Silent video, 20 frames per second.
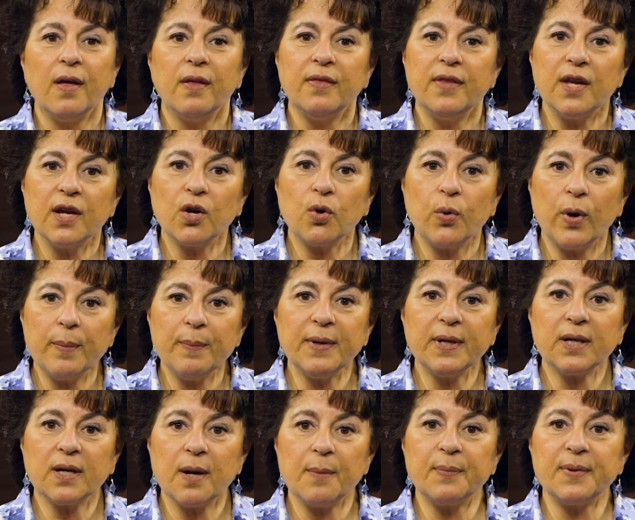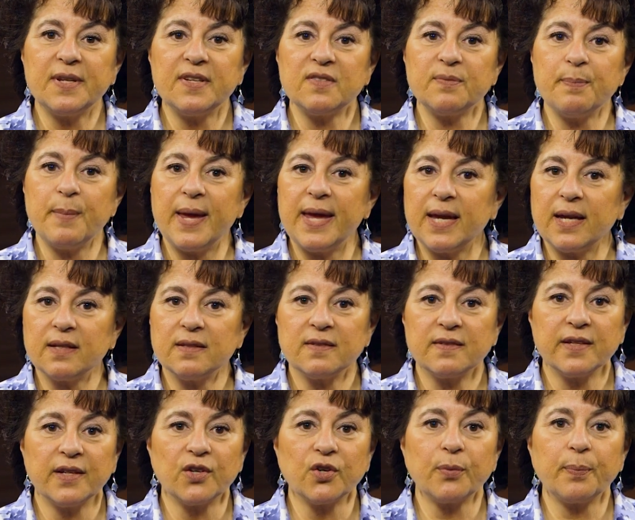The equipment companies may
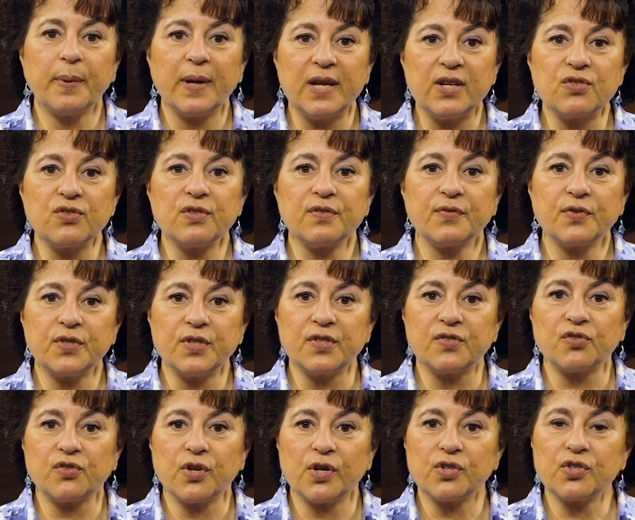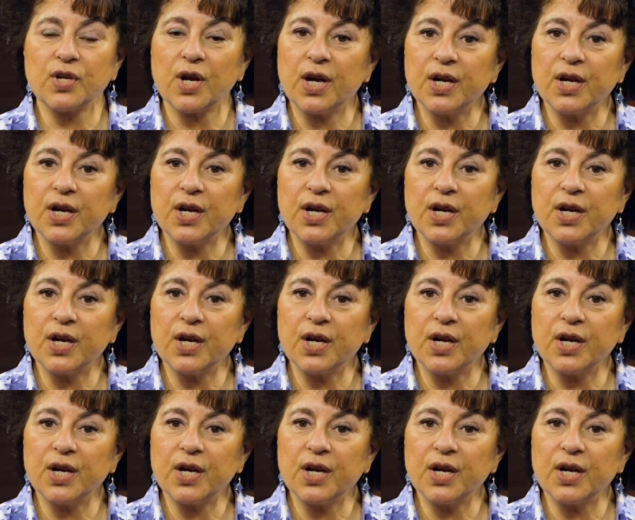consider patients for discharge